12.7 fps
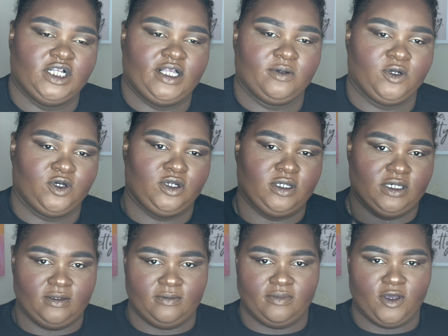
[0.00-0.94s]
I'm
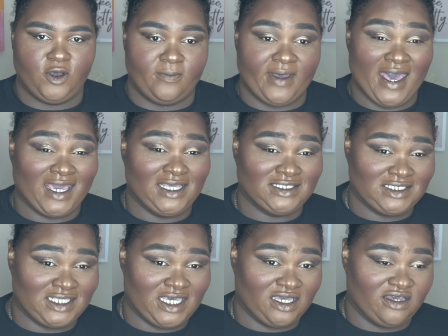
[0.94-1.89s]
gonna go back into
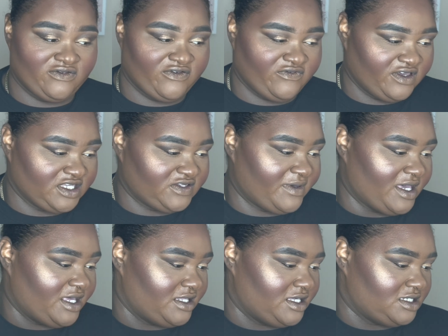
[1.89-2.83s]
that Color Fix
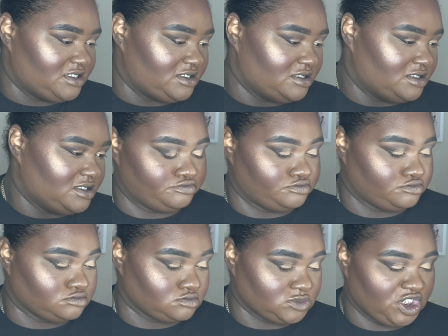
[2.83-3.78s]
palette,
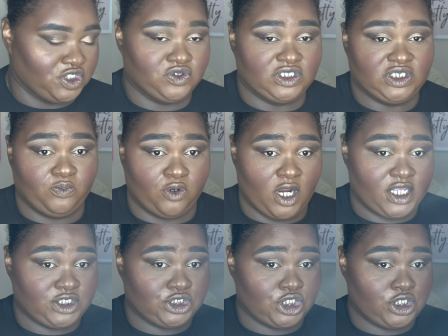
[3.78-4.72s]
use this
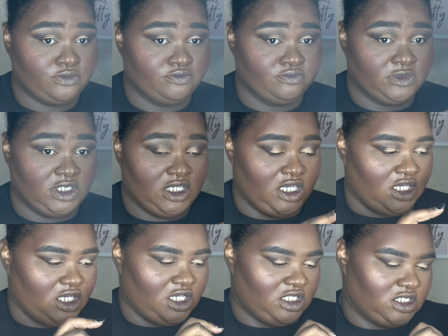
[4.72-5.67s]
bronzer
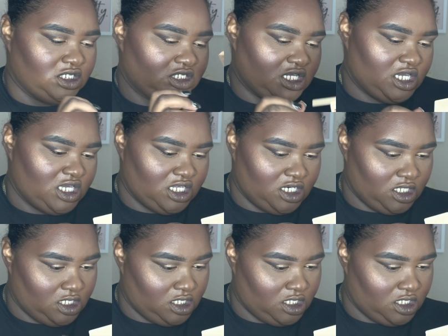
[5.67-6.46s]
in the shade